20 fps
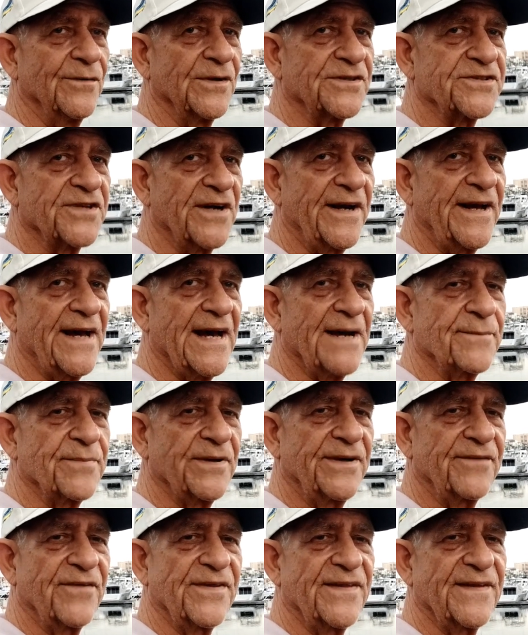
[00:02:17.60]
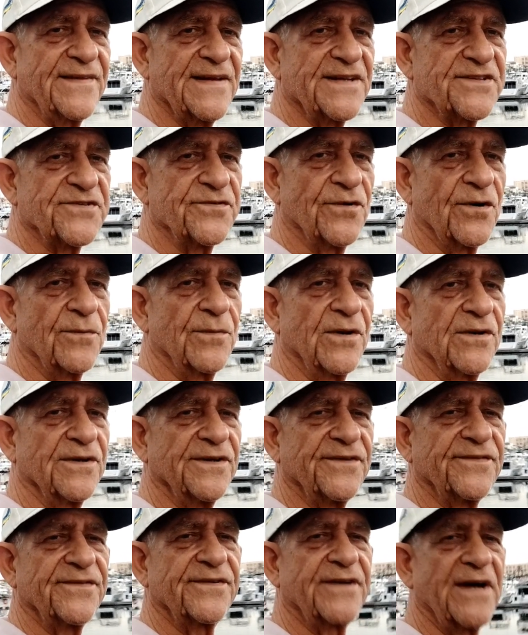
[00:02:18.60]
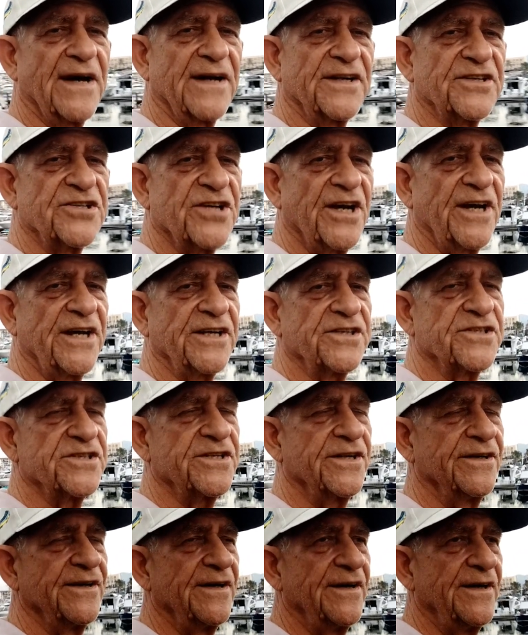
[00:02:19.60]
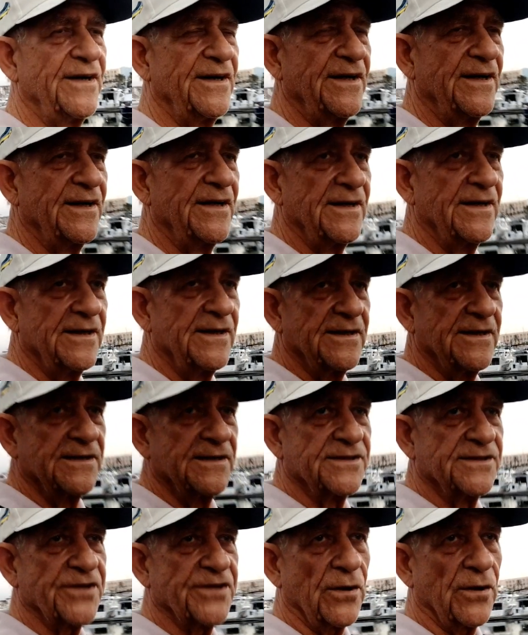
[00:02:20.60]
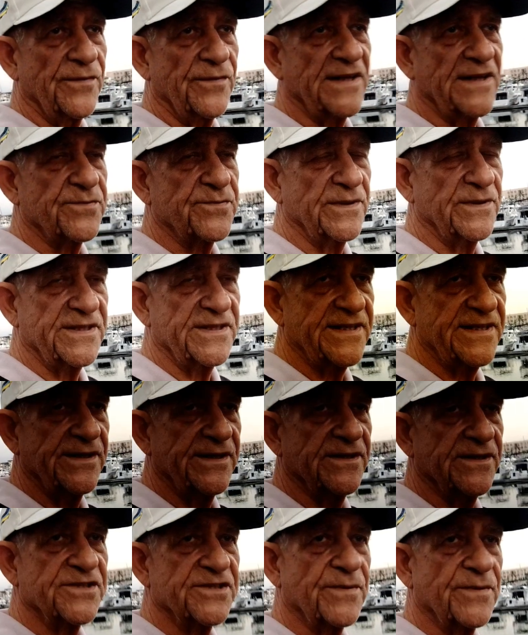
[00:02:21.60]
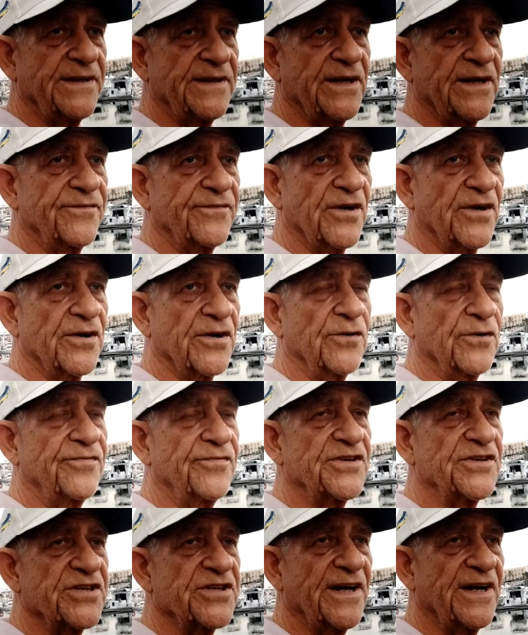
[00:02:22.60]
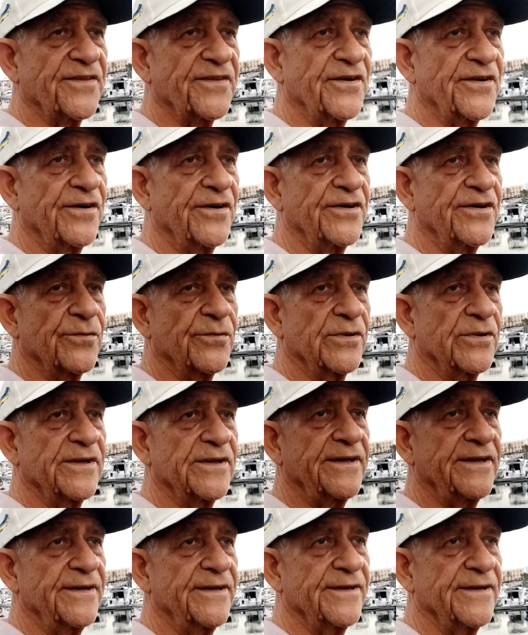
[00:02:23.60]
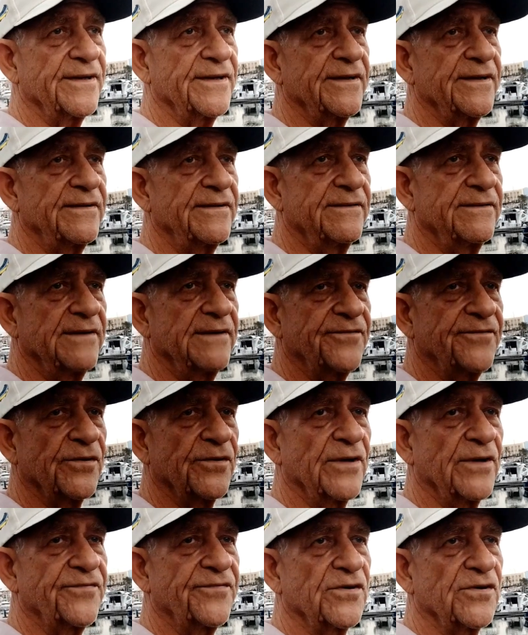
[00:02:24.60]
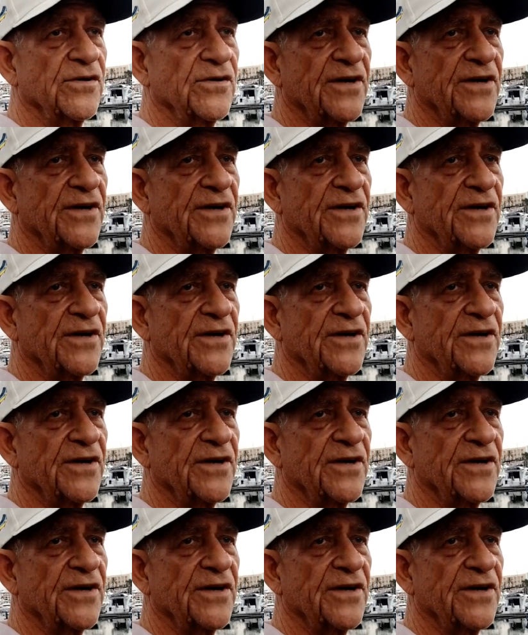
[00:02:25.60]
what's going to happen. Everything that's normal is kind of changed. So that's what the deal is right now. If you're going to go fishing out there, if you're